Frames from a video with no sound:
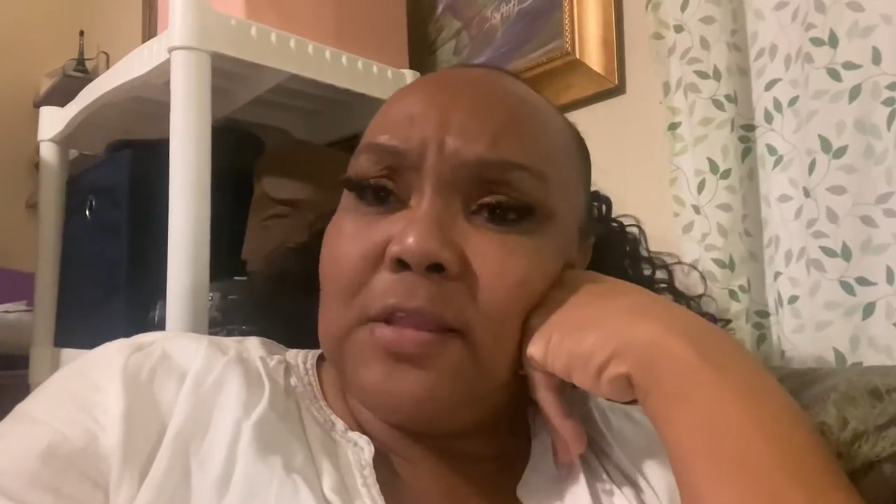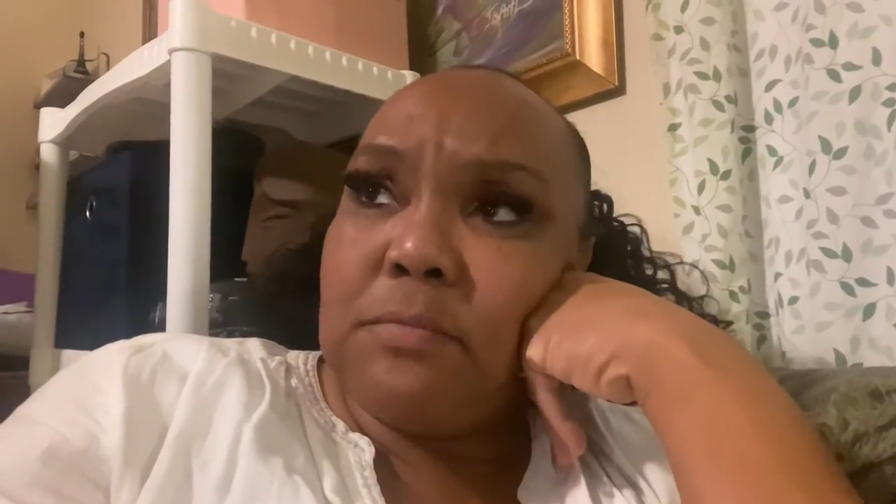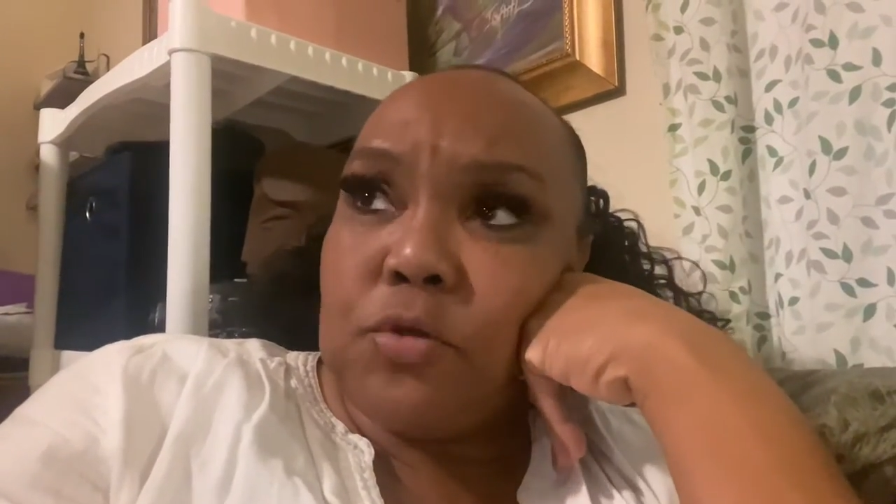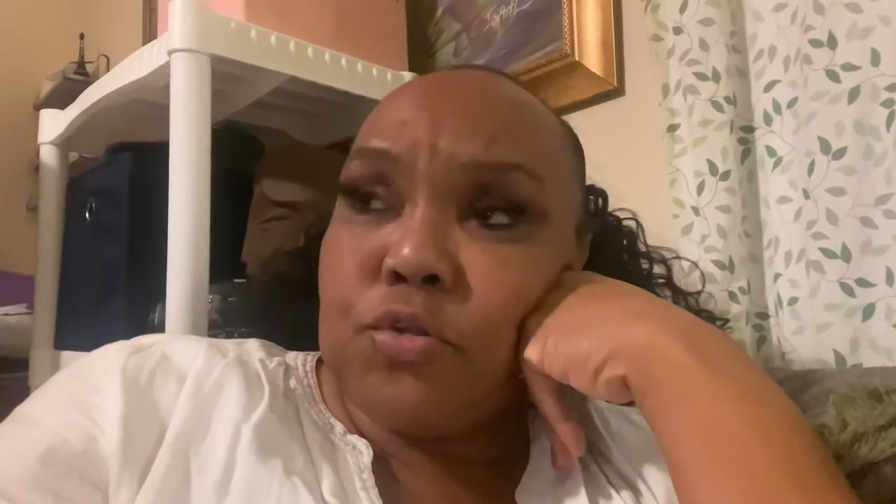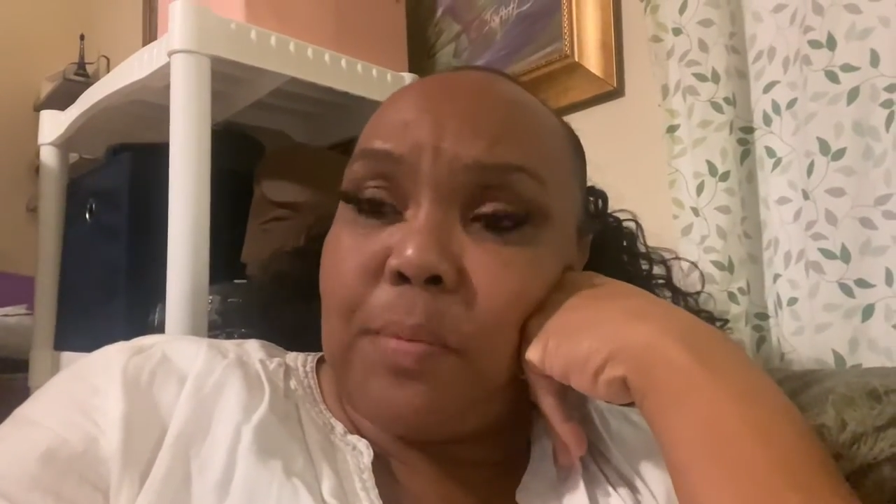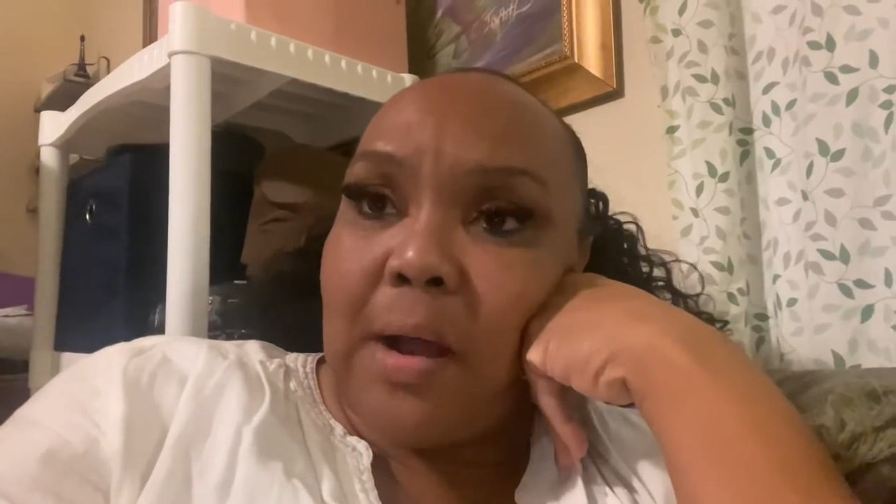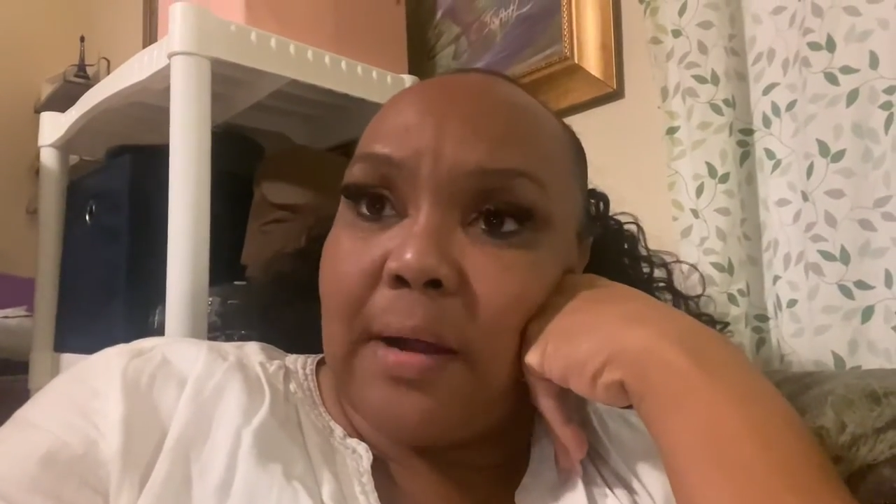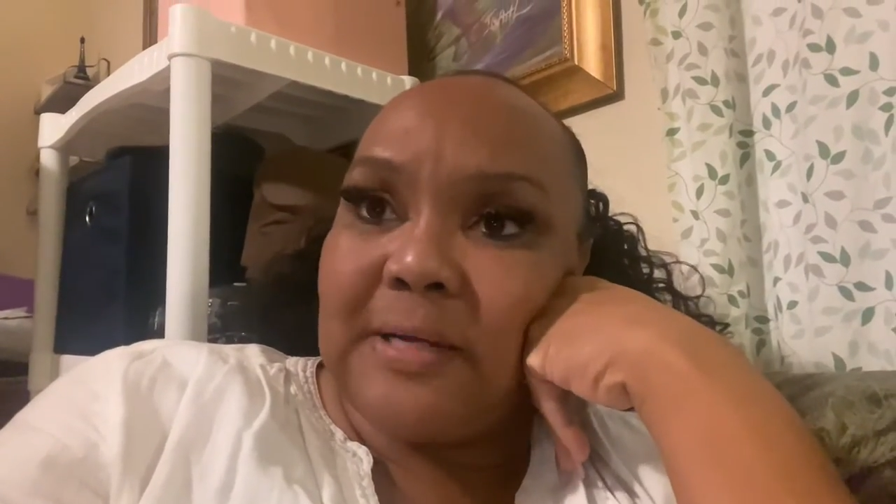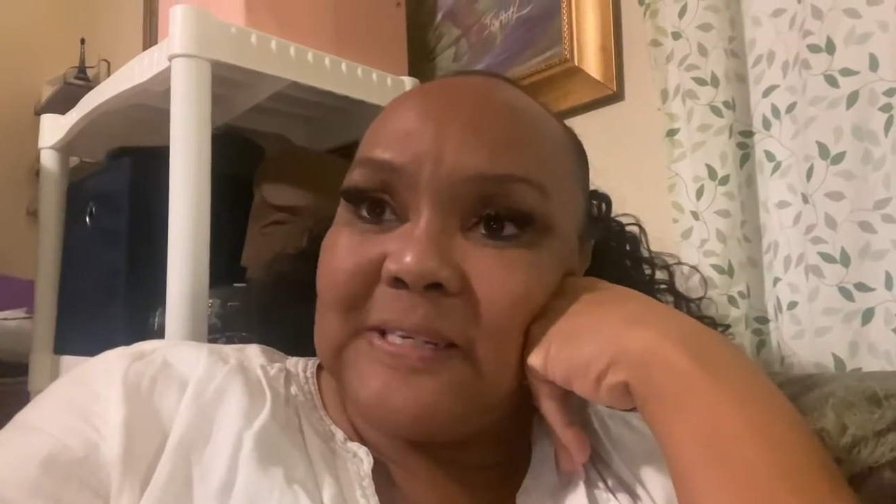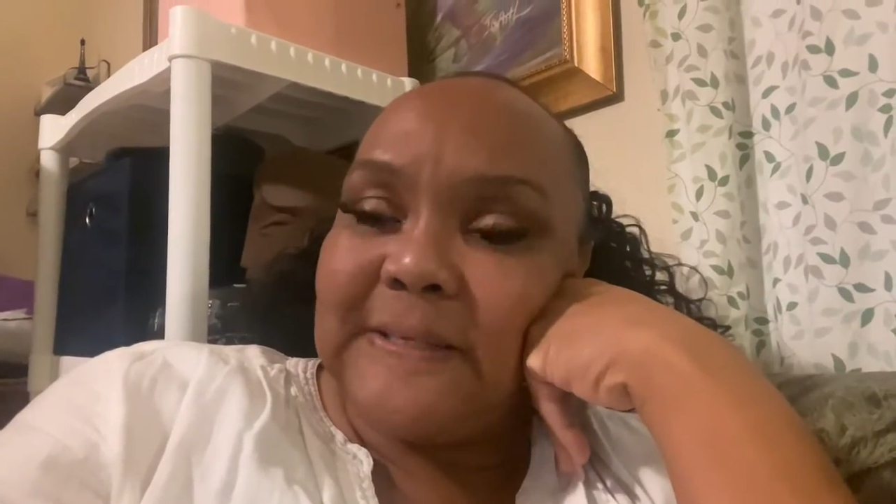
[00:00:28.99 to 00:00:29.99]
the most
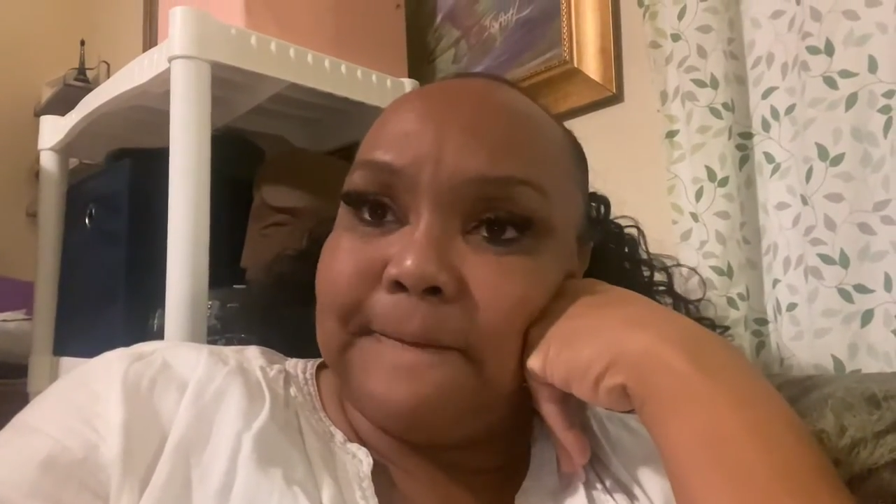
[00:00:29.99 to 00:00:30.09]
part,